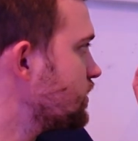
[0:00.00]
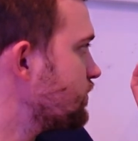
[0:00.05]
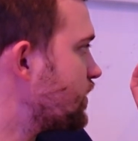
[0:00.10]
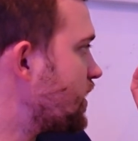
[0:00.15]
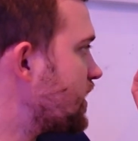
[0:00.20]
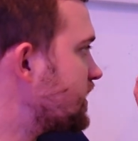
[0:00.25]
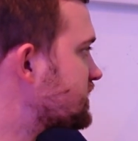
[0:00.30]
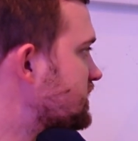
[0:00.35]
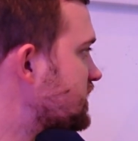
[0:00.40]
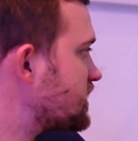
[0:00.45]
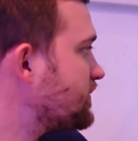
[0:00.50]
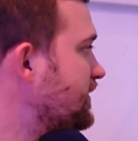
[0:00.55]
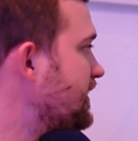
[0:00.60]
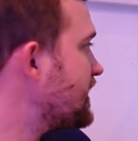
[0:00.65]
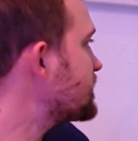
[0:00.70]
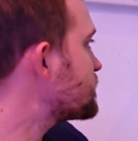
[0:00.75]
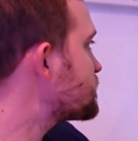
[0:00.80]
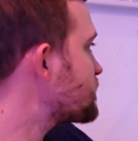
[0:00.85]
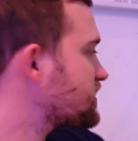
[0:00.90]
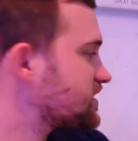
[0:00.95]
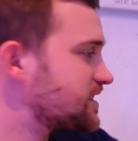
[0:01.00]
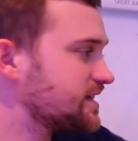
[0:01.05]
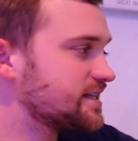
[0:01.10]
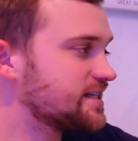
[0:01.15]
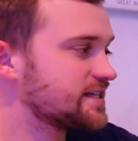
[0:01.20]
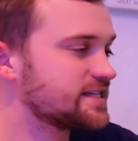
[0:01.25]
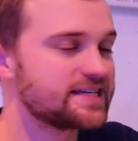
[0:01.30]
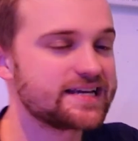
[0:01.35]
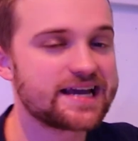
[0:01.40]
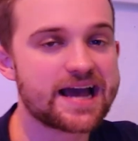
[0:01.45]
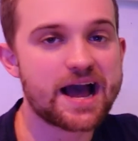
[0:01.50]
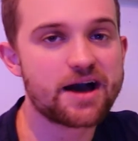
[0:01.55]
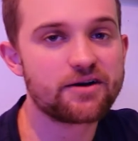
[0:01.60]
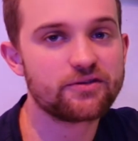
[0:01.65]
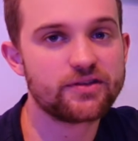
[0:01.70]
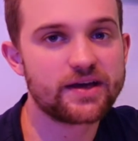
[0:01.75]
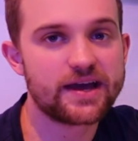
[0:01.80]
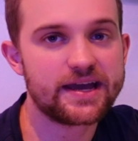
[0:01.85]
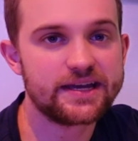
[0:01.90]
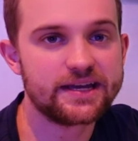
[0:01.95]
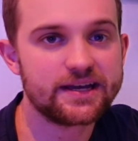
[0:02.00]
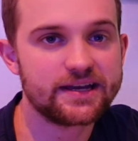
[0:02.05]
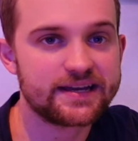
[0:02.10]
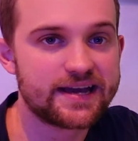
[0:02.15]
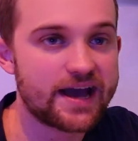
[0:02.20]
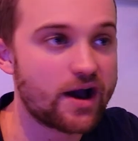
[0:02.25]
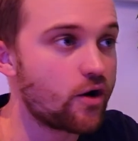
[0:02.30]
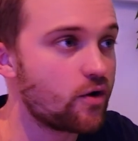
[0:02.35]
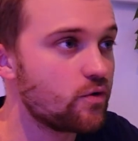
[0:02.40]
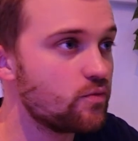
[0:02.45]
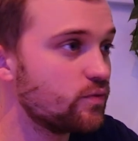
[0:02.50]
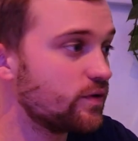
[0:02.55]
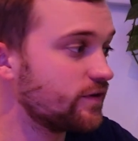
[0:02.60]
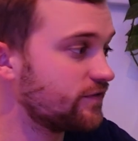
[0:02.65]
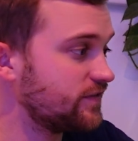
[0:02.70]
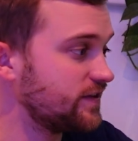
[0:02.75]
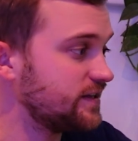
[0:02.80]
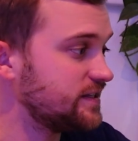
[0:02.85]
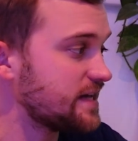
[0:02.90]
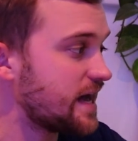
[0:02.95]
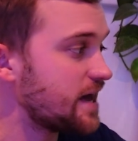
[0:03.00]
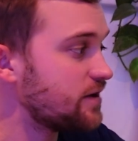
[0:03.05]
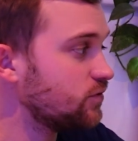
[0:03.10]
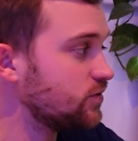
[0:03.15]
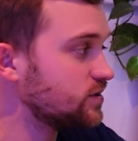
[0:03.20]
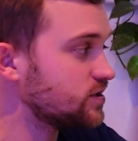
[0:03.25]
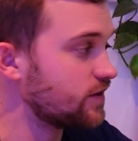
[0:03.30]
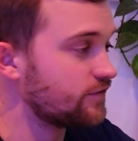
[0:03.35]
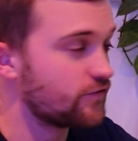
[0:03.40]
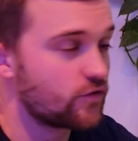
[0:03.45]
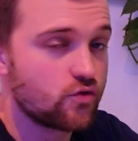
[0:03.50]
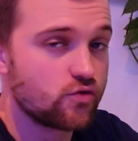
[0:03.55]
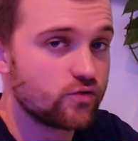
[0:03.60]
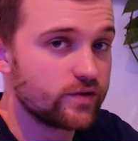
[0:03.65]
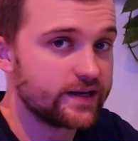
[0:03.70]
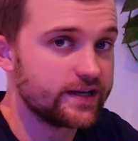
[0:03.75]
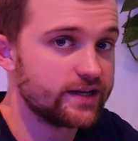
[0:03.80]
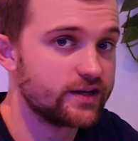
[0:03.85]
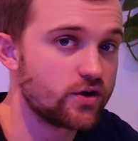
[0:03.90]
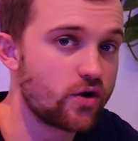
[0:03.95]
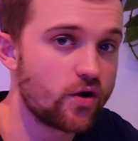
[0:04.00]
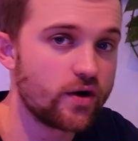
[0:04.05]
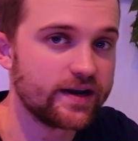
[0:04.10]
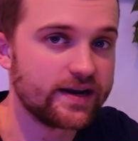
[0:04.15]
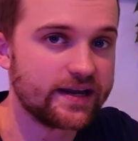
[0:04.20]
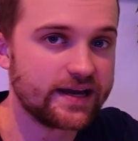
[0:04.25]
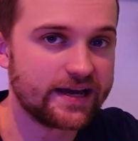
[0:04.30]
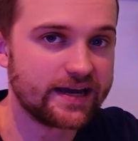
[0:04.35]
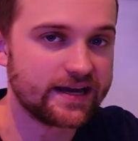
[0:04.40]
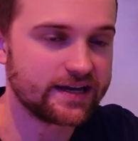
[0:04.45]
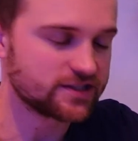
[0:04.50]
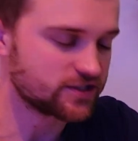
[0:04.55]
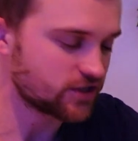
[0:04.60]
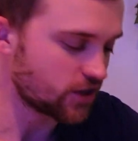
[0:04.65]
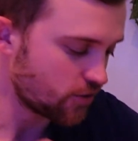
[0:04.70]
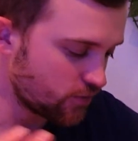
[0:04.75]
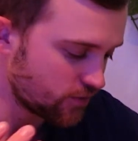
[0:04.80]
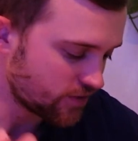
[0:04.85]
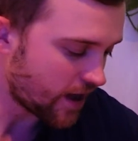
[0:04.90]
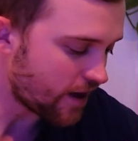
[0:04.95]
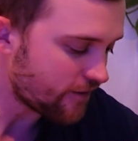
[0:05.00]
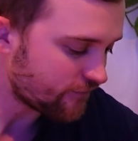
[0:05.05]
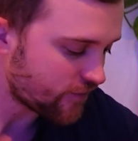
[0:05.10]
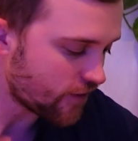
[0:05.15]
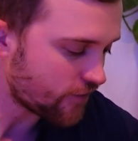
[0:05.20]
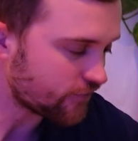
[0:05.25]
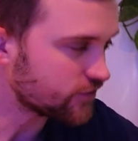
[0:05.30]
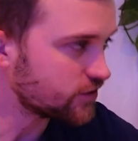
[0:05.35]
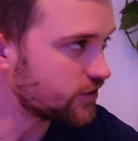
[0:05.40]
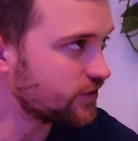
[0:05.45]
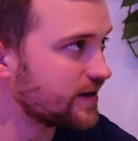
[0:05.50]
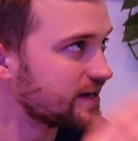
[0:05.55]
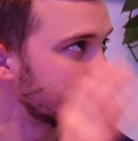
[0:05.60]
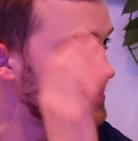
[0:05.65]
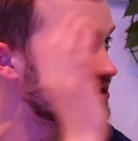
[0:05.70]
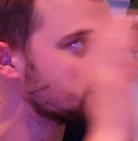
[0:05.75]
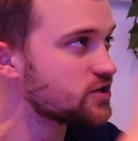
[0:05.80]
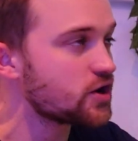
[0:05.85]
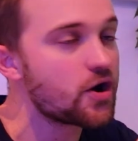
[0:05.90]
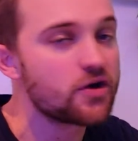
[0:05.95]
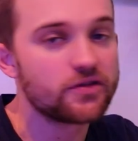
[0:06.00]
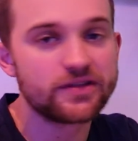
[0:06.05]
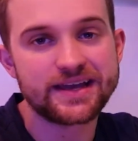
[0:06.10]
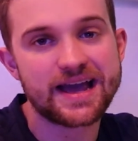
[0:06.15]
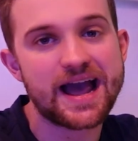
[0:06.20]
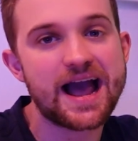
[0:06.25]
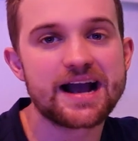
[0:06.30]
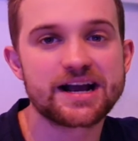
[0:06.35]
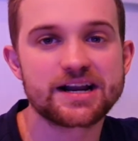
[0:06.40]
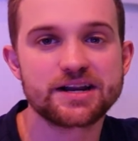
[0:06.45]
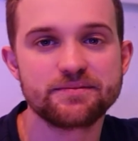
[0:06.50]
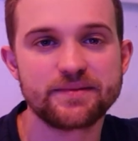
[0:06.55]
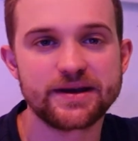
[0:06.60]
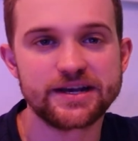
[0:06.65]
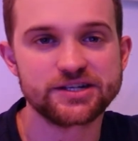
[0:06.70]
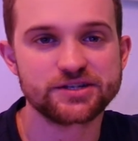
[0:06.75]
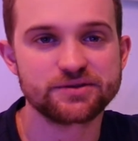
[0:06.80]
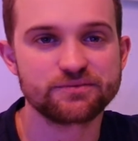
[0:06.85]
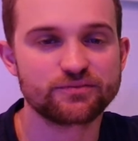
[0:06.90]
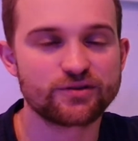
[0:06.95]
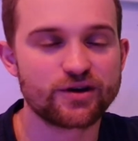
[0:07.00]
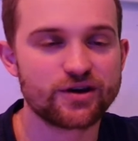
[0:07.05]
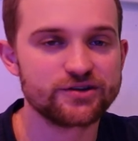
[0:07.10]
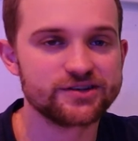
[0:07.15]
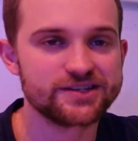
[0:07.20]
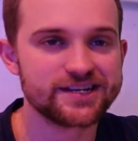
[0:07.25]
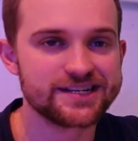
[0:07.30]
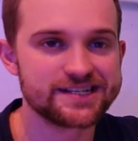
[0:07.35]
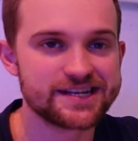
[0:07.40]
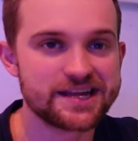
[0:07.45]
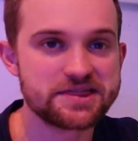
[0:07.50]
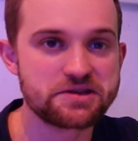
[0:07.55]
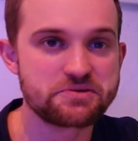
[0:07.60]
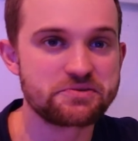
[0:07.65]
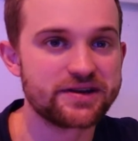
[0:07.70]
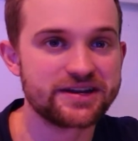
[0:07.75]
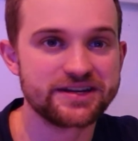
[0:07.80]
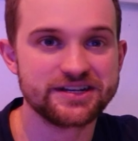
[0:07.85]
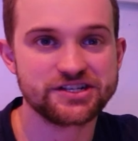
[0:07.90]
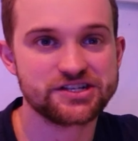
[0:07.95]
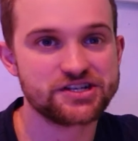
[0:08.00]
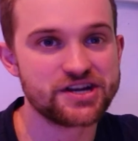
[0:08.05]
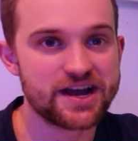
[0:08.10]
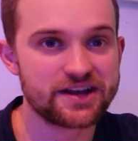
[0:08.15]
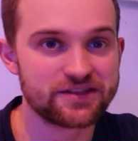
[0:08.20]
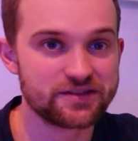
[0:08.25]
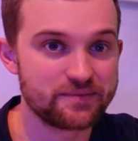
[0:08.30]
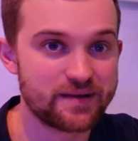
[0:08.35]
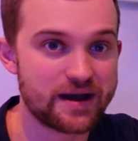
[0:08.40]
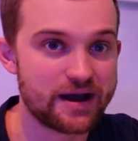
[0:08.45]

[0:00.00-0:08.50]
But it's going to be interesting to see how they get on with the Datnoids I've already got in here. So without further ado, let's start the acclimation process and then we can check them